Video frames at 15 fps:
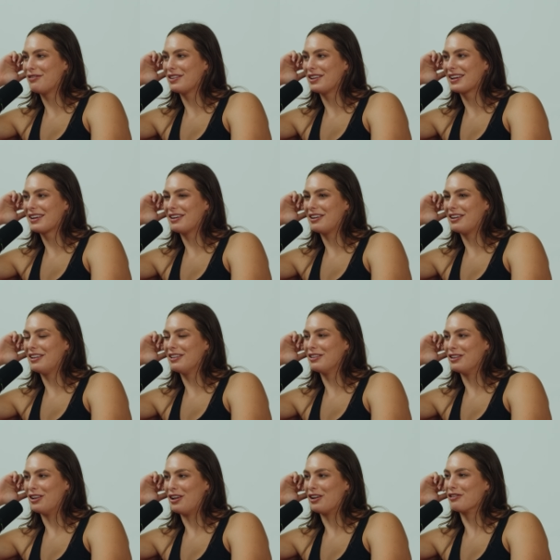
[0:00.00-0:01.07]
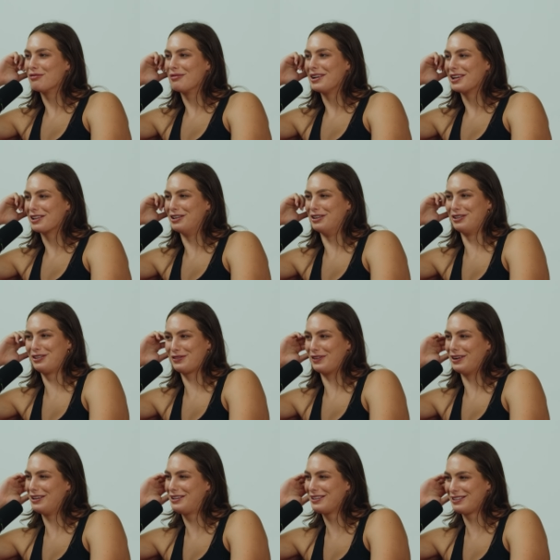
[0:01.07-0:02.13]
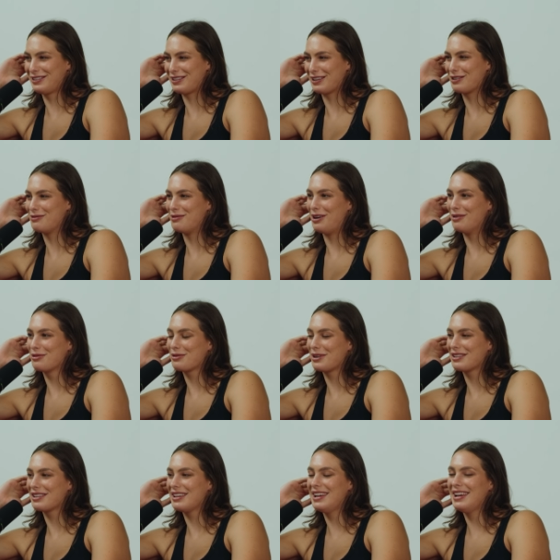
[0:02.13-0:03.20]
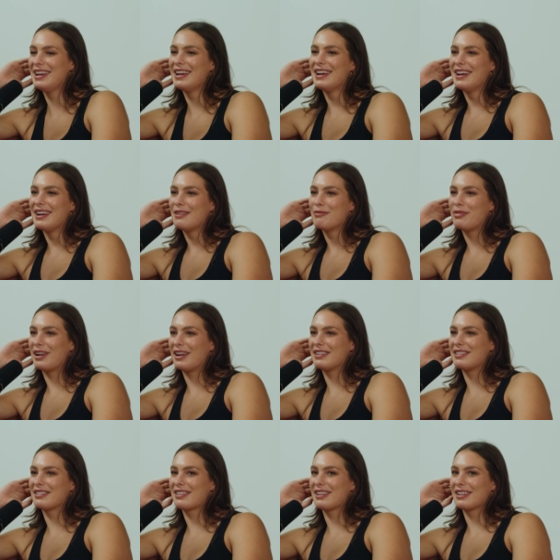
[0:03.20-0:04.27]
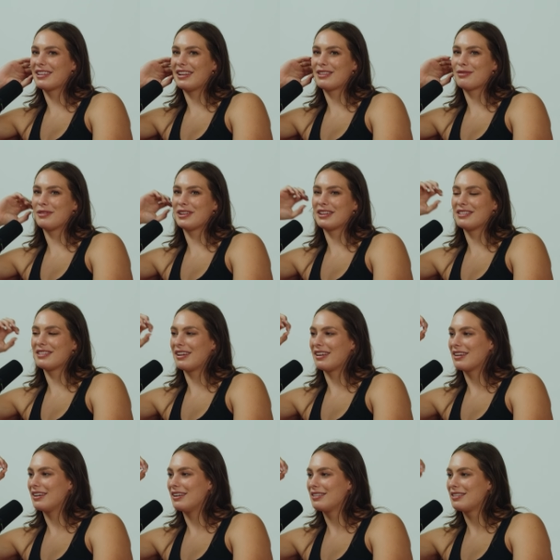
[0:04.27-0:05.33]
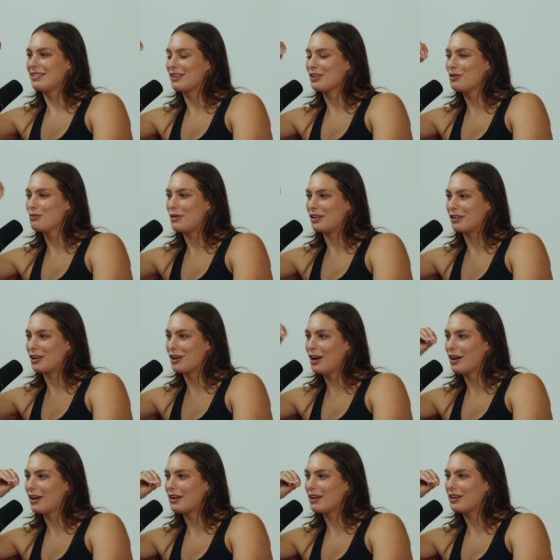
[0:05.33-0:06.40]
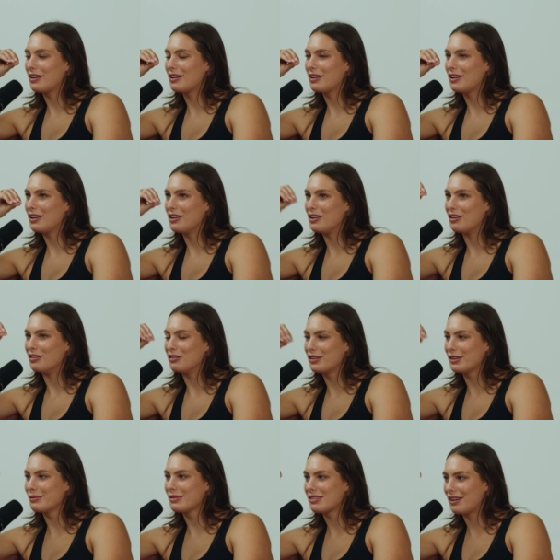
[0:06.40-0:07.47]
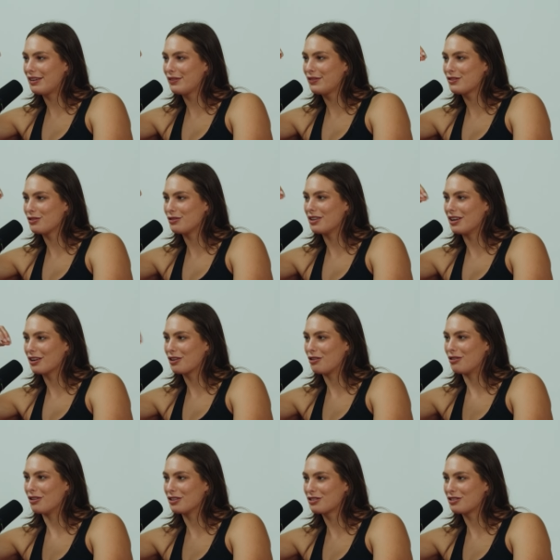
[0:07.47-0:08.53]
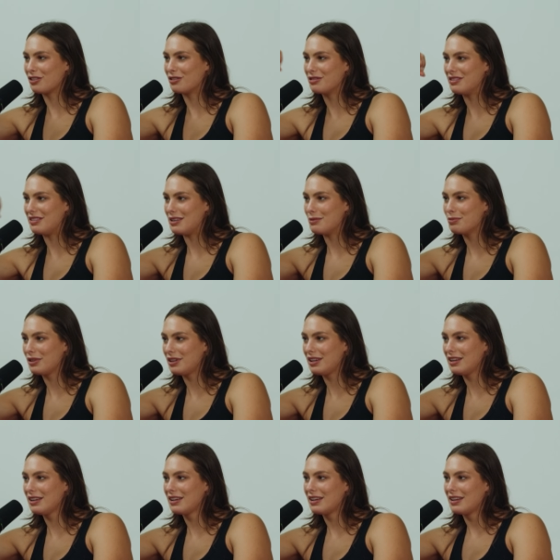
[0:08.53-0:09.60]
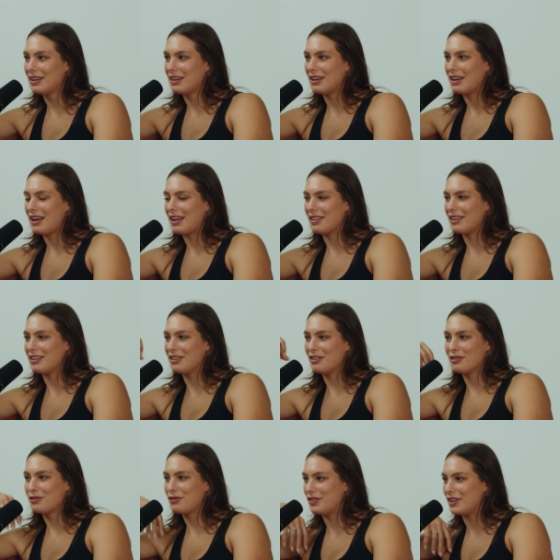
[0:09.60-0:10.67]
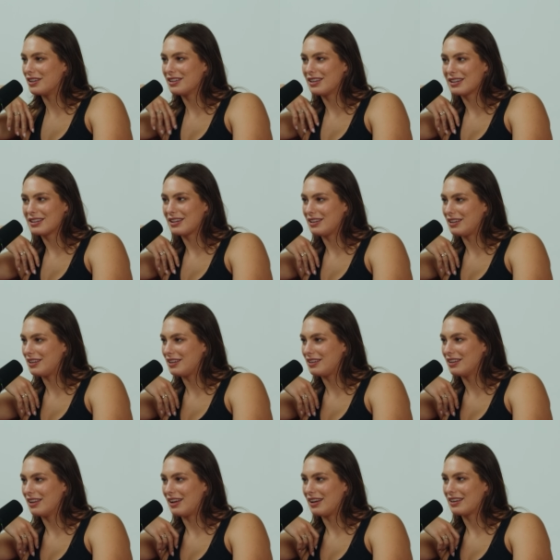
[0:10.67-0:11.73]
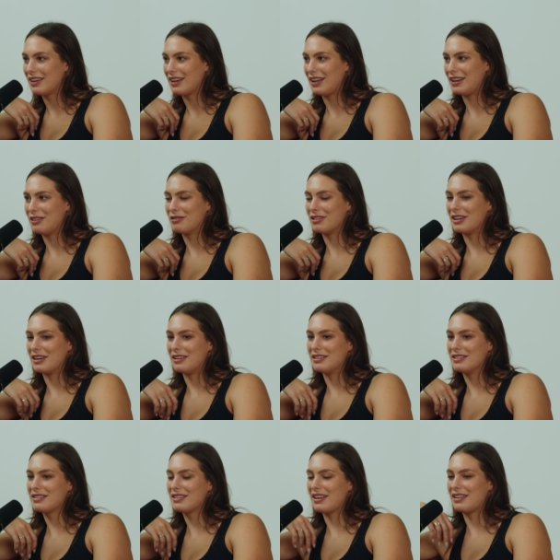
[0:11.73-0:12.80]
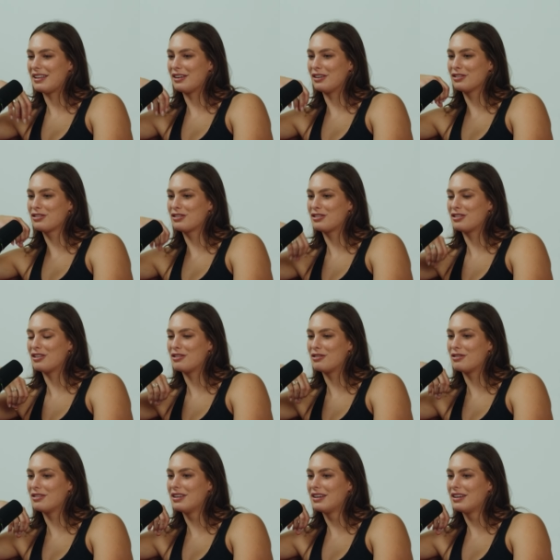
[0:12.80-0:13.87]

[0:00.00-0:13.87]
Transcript: like a lot of my close friends are single moms, weirdly. But I just think that's because like a single mother knows themselves to their core so deeply, and they don't feel like they need like anyone else, and they're so